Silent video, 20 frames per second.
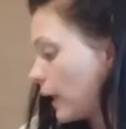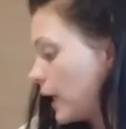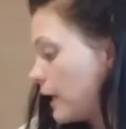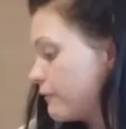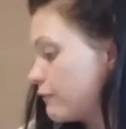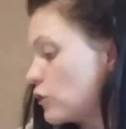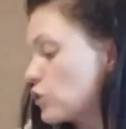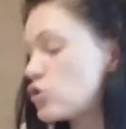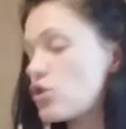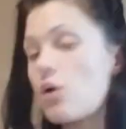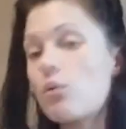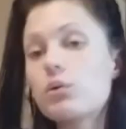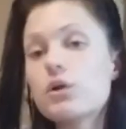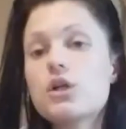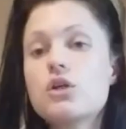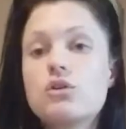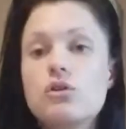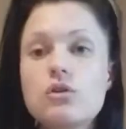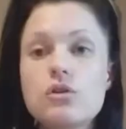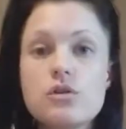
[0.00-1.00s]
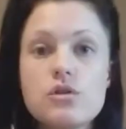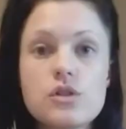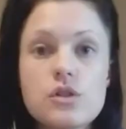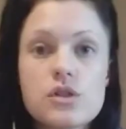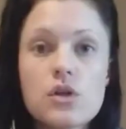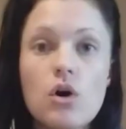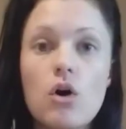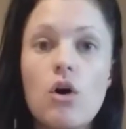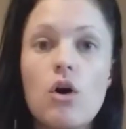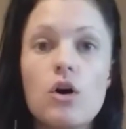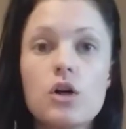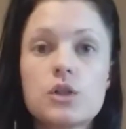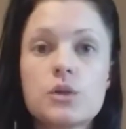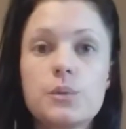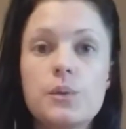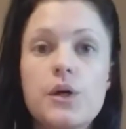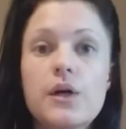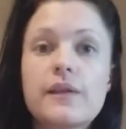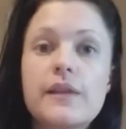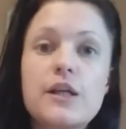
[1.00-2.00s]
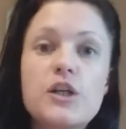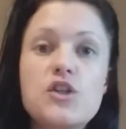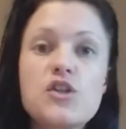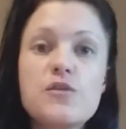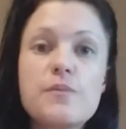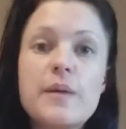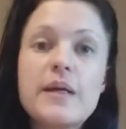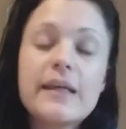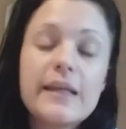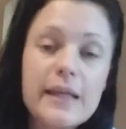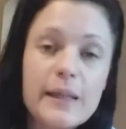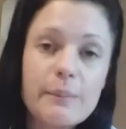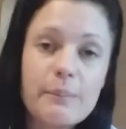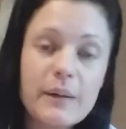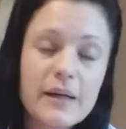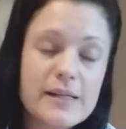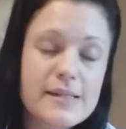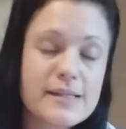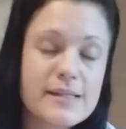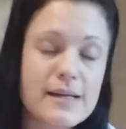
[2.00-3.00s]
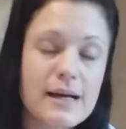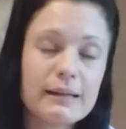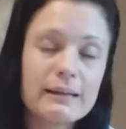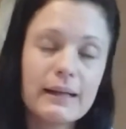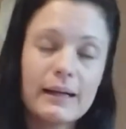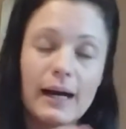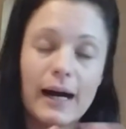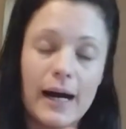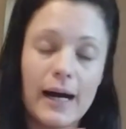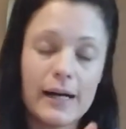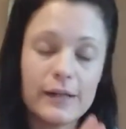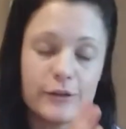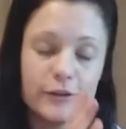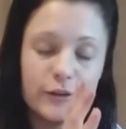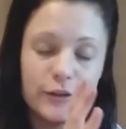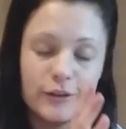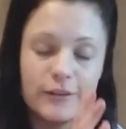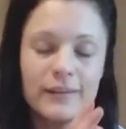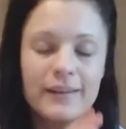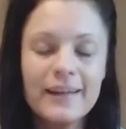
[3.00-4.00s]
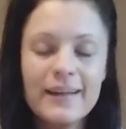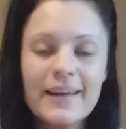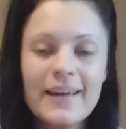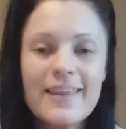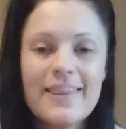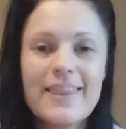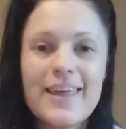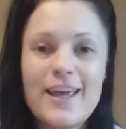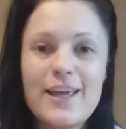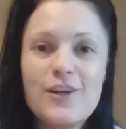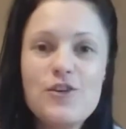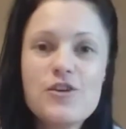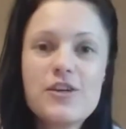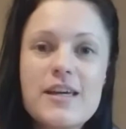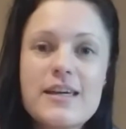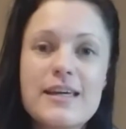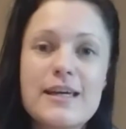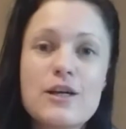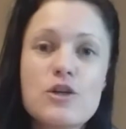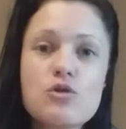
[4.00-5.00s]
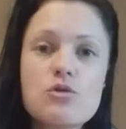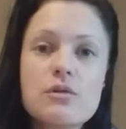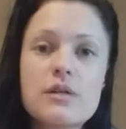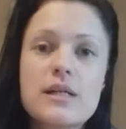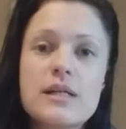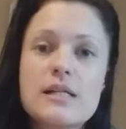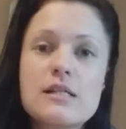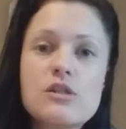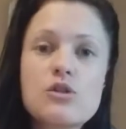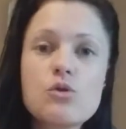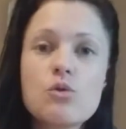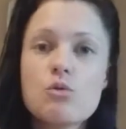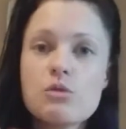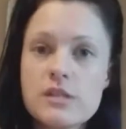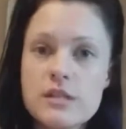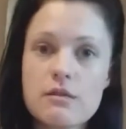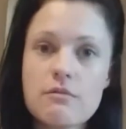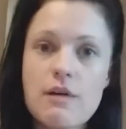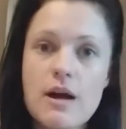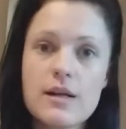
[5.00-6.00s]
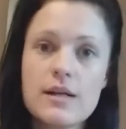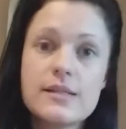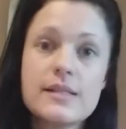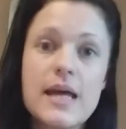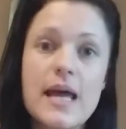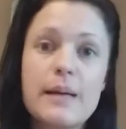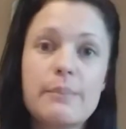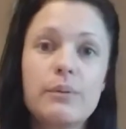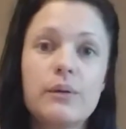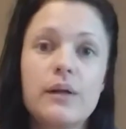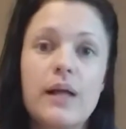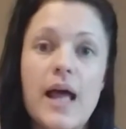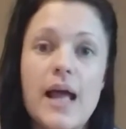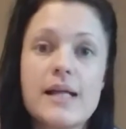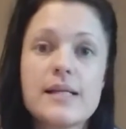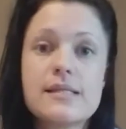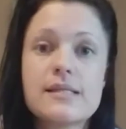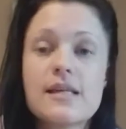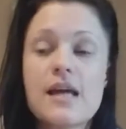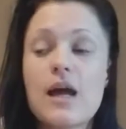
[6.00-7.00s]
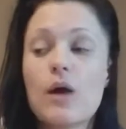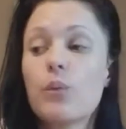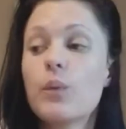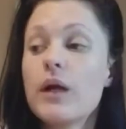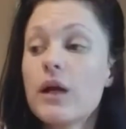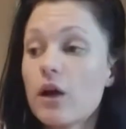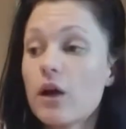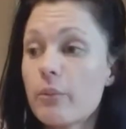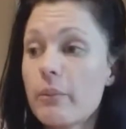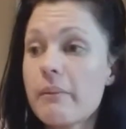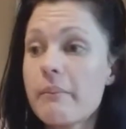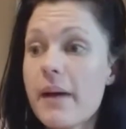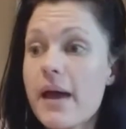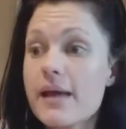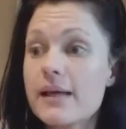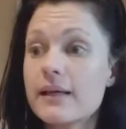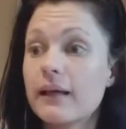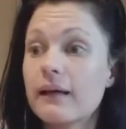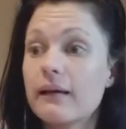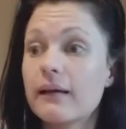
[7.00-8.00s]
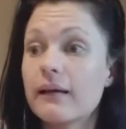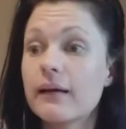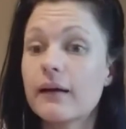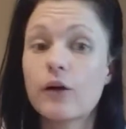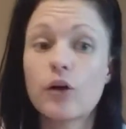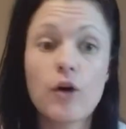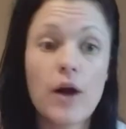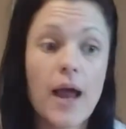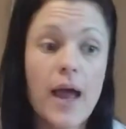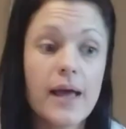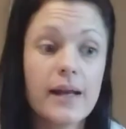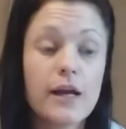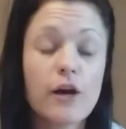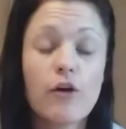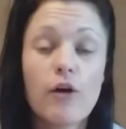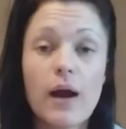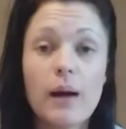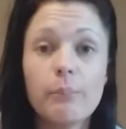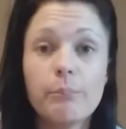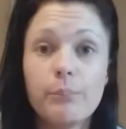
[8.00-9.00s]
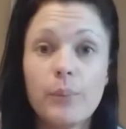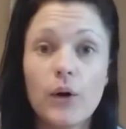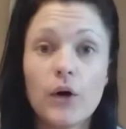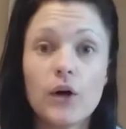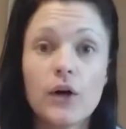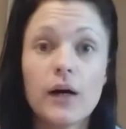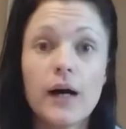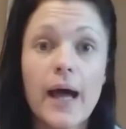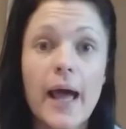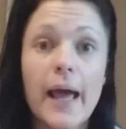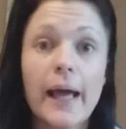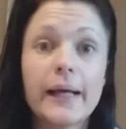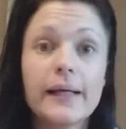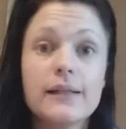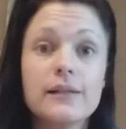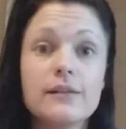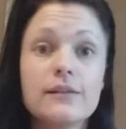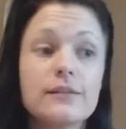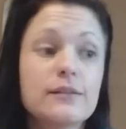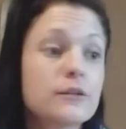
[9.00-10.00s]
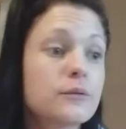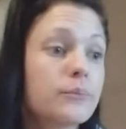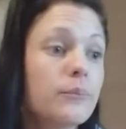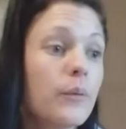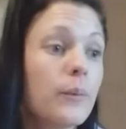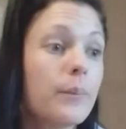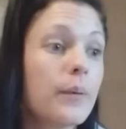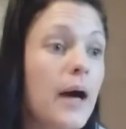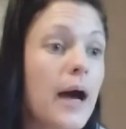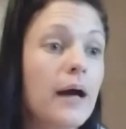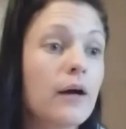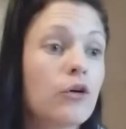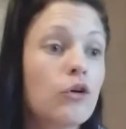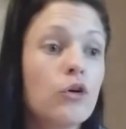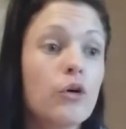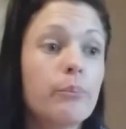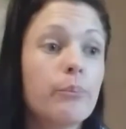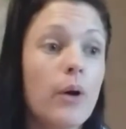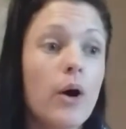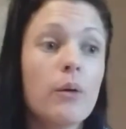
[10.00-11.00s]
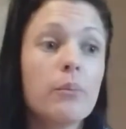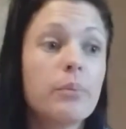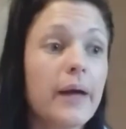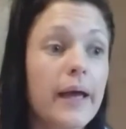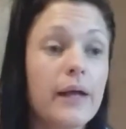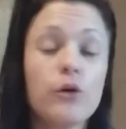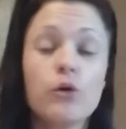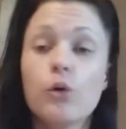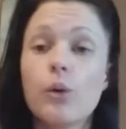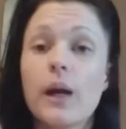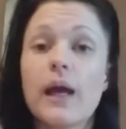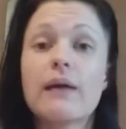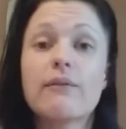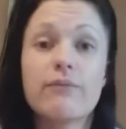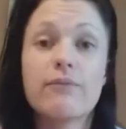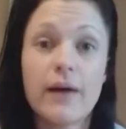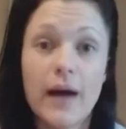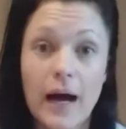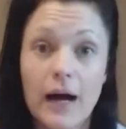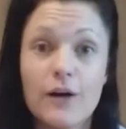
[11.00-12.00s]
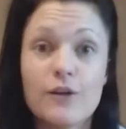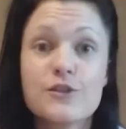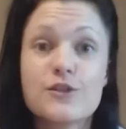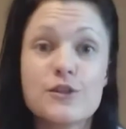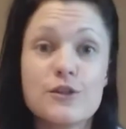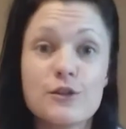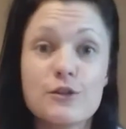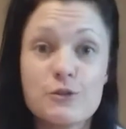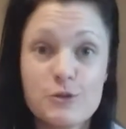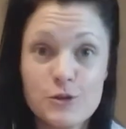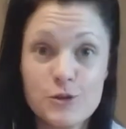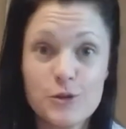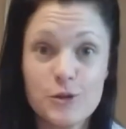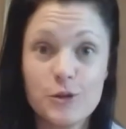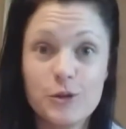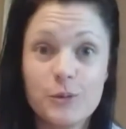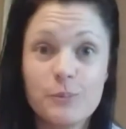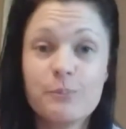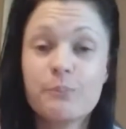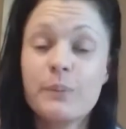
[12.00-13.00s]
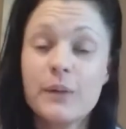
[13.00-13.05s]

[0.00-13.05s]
If you don't want to use the artwork that you've been keeping aside like I do, then you get your kids to all sit around a table and say, we're going to be making Gran and Grandpa and Uncle Bob and whoever else in the zoo